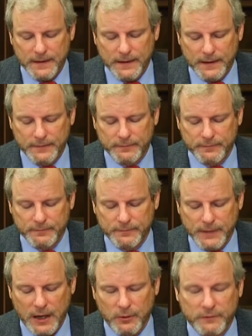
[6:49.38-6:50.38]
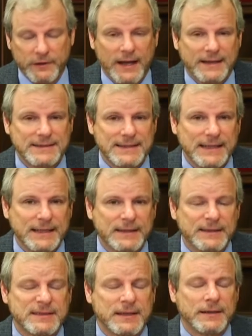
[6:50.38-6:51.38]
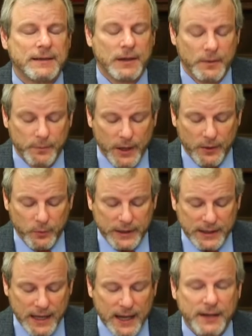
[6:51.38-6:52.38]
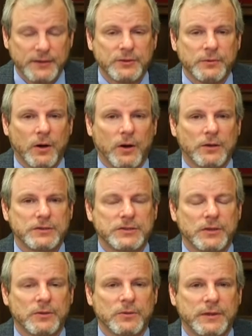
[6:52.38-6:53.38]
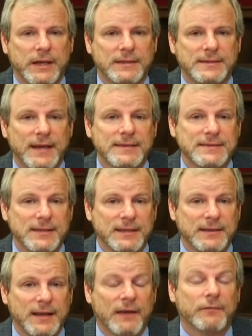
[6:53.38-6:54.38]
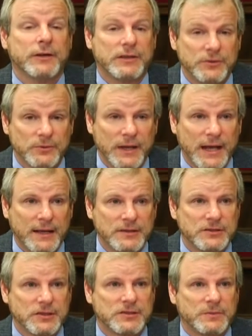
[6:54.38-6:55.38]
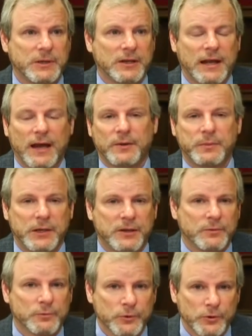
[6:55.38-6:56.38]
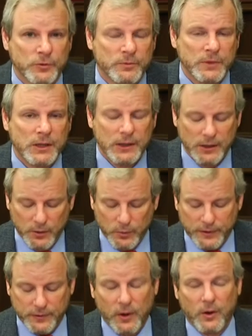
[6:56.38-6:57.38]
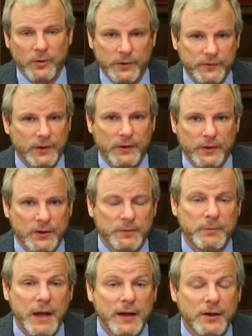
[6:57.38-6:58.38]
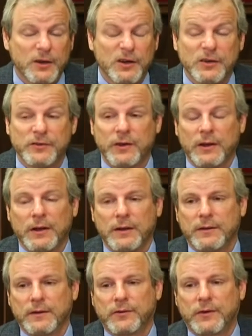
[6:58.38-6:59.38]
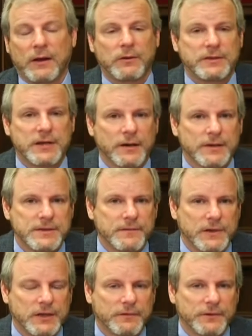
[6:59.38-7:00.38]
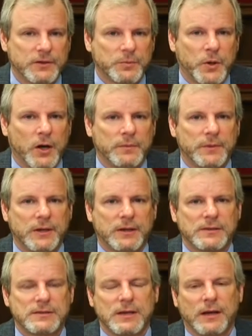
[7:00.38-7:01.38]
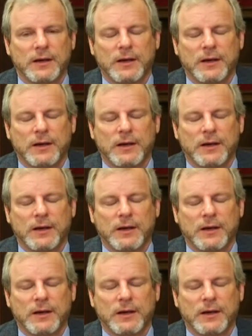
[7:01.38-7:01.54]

vaccines, but we had to also get tested every 2 days just to be allowed to be in the room with all these other mayors, the secretaries of the different departments,